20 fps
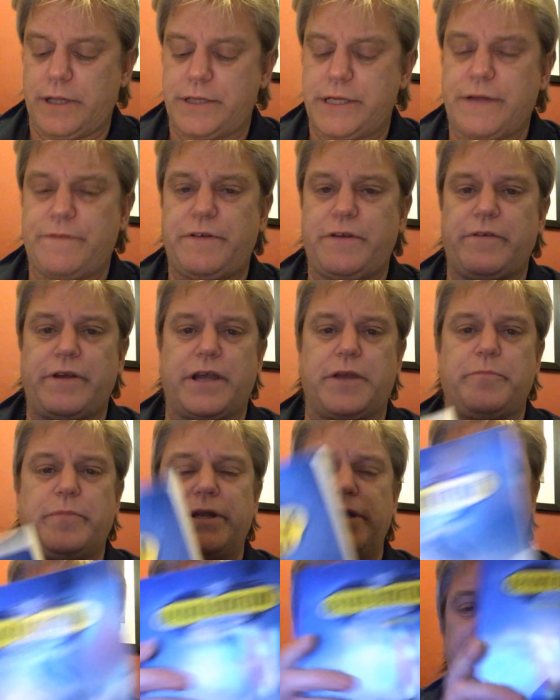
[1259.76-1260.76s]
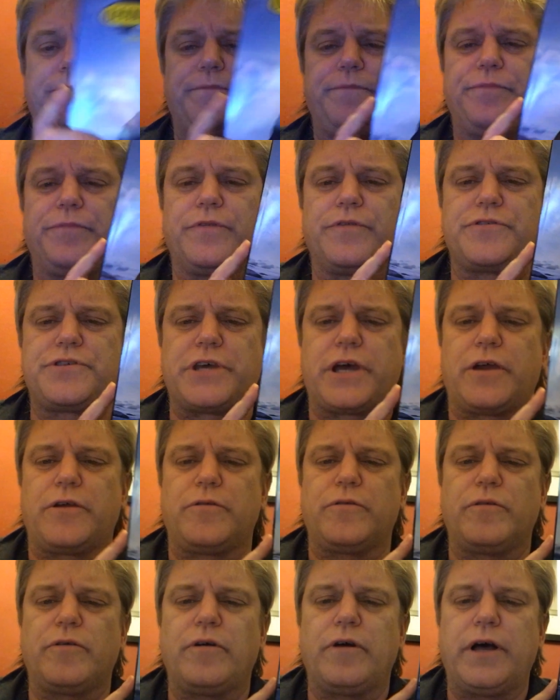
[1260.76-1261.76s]
Definitely recommend it.
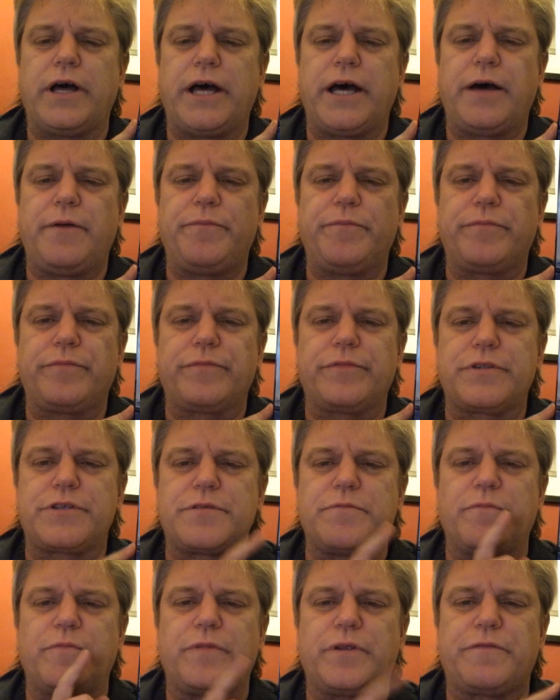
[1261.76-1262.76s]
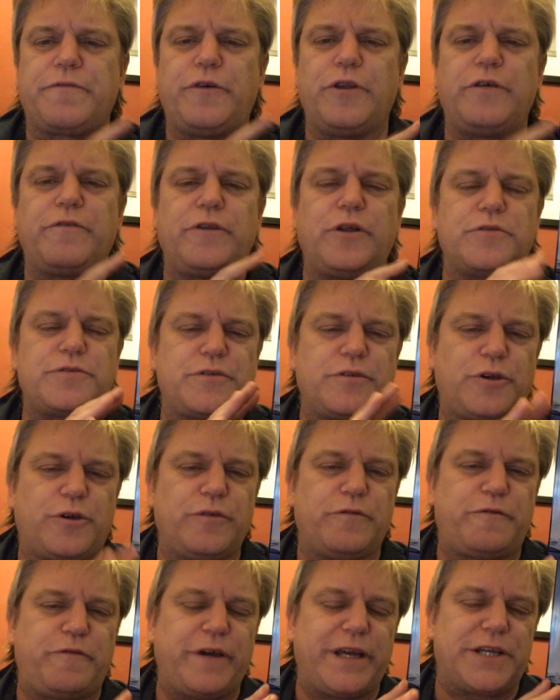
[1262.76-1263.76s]
So, full of lots of
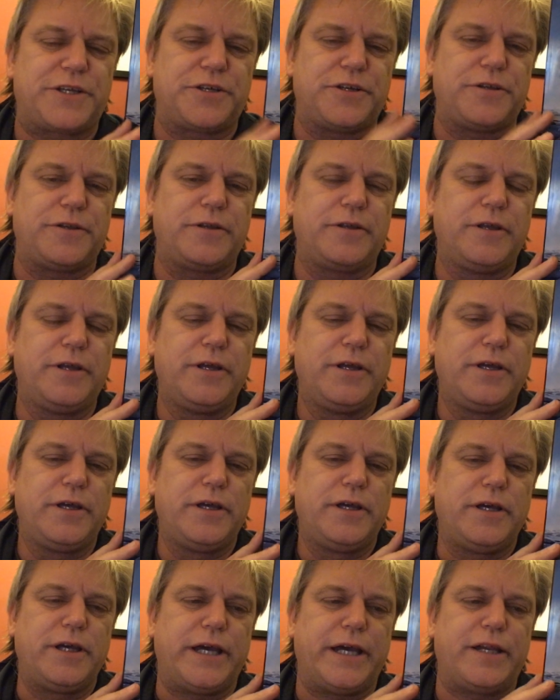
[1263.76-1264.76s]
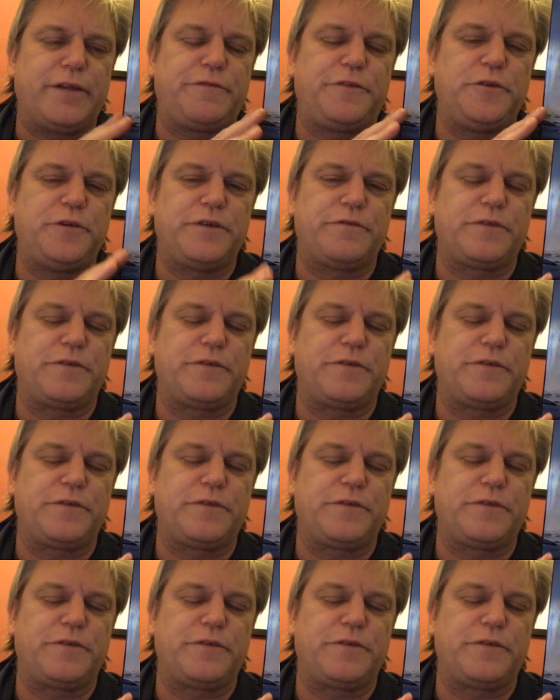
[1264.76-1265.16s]
good fiction and a few